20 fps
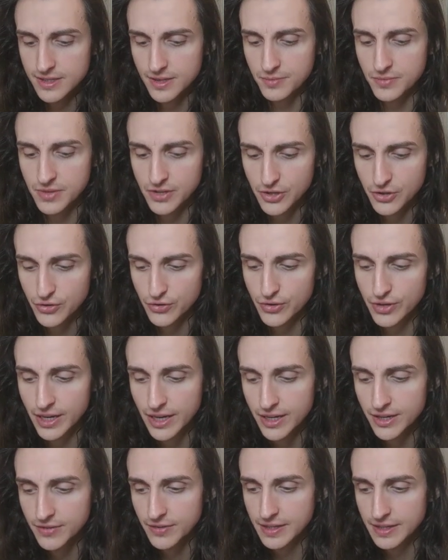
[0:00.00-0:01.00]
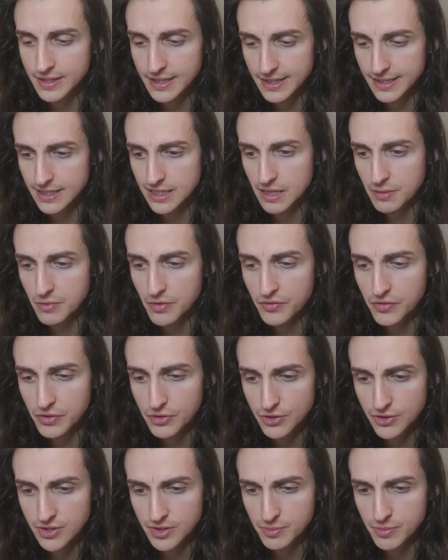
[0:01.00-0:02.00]
something creative I think some of
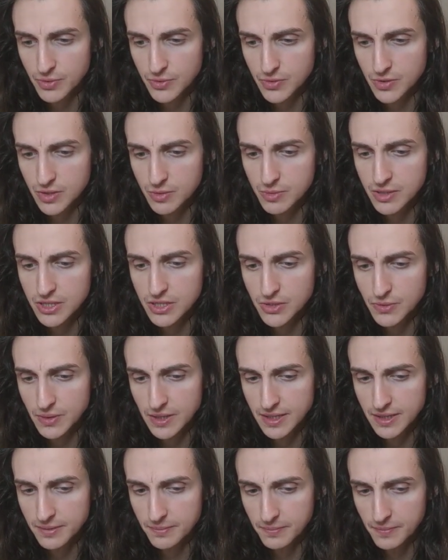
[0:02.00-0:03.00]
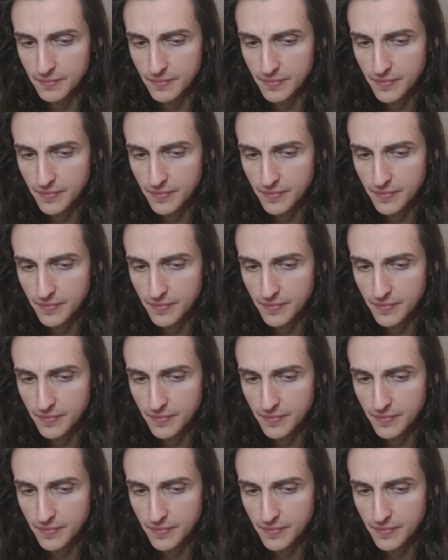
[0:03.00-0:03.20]
you are supposed to be doing,